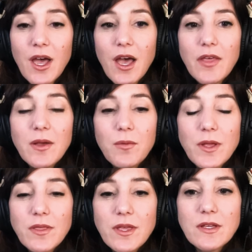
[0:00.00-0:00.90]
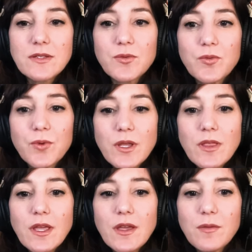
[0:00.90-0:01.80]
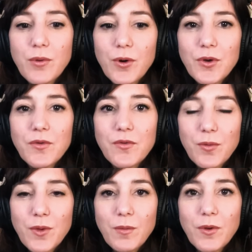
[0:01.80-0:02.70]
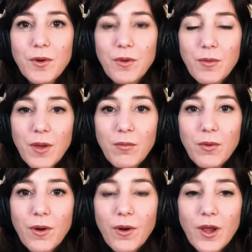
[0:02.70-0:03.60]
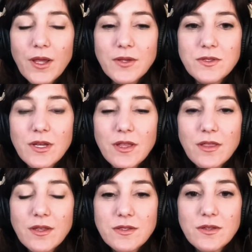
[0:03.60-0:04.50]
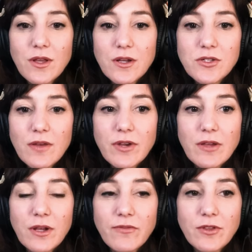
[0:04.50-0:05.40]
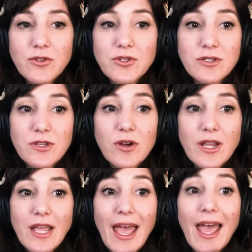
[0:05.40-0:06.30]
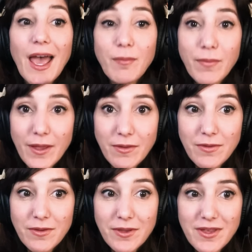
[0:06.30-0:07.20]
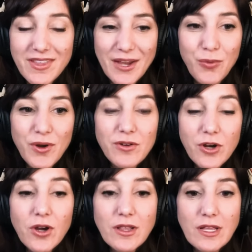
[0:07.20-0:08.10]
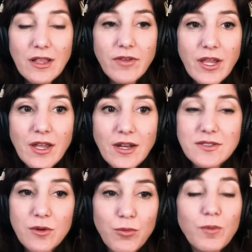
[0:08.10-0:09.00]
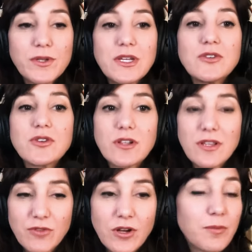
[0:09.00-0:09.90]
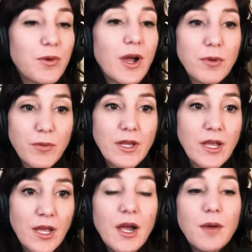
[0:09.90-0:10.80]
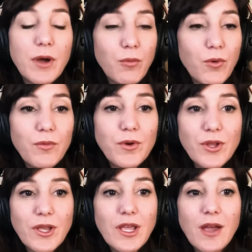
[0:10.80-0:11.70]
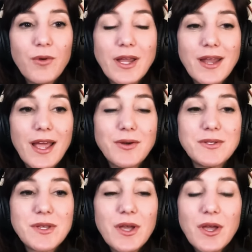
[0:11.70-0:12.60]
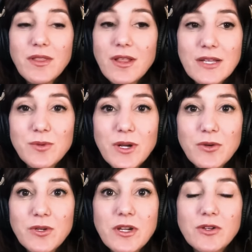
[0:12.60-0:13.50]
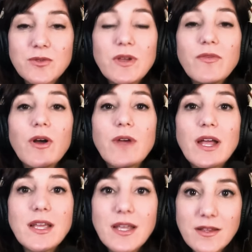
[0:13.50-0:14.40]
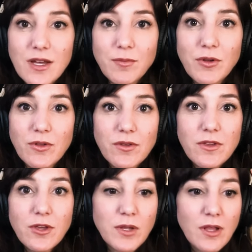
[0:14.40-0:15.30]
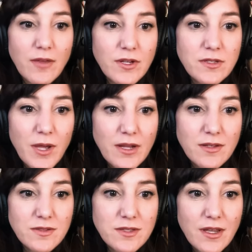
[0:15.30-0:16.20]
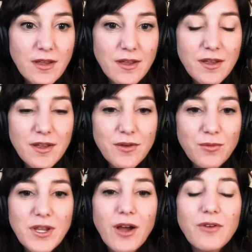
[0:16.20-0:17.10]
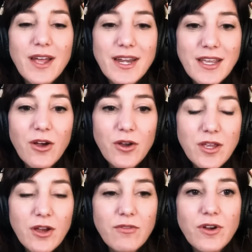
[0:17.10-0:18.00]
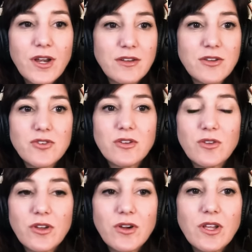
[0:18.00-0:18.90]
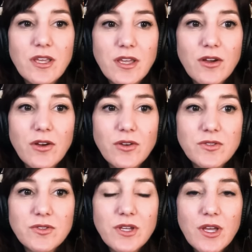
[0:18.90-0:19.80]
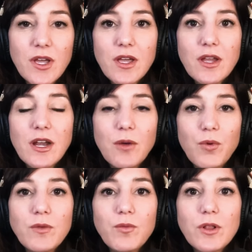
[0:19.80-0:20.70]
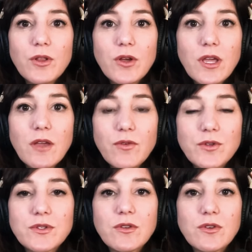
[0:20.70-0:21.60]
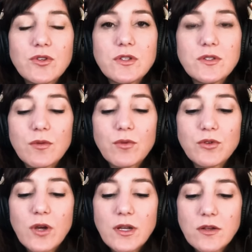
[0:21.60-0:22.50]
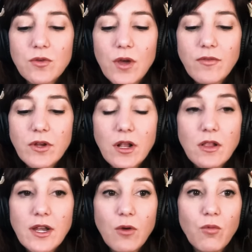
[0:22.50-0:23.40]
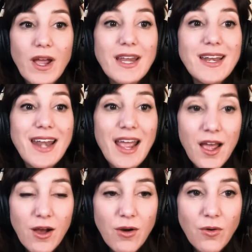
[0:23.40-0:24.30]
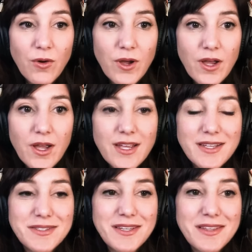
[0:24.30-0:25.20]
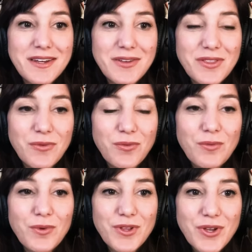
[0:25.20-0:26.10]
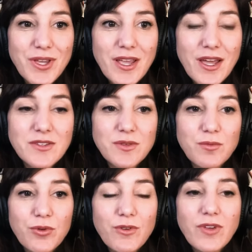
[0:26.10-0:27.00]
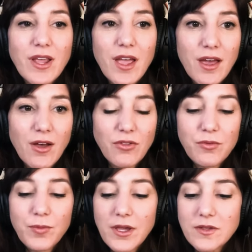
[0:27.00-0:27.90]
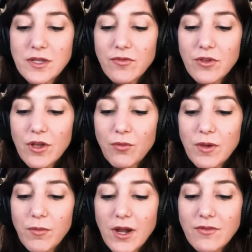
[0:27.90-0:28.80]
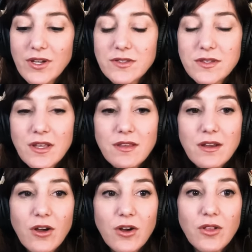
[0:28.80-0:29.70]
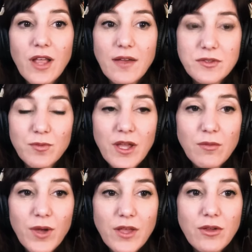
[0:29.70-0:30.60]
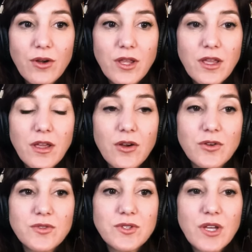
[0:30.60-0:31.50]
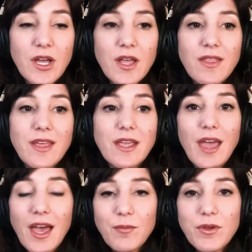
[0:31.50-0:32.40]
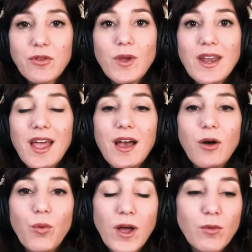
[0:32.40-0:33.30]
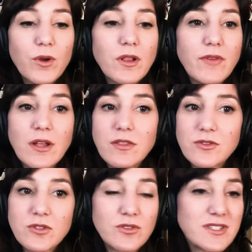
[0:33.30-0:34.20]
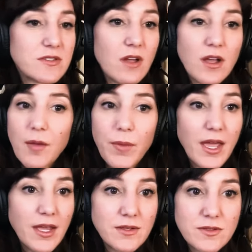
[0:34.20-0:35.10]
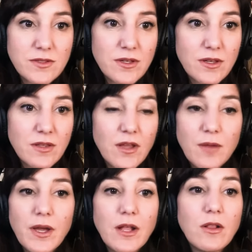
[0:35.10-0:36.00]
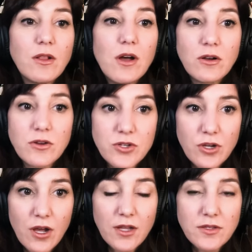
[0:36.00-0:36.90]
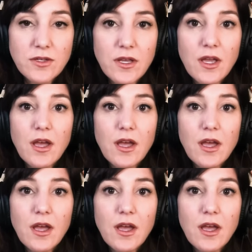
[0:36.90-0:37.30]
I think one thing that's really important for people to remember is that this longevity revolution's already happened. Like, we're currently living it. Is there more potential to live longer? Probably. But what we're looking at right now is, in the last 100 years, we've already doubled human life expectancy. We already are here for an additional 30 years. You know, when we're looking for solutions that we're trying to drive into clinic right now, is that, you know, that what we're looking at is improving health. Because even though we might have extended our lifespan by 30 years, the gap between how well we're living in those years has not kept pace. Not by a long shot.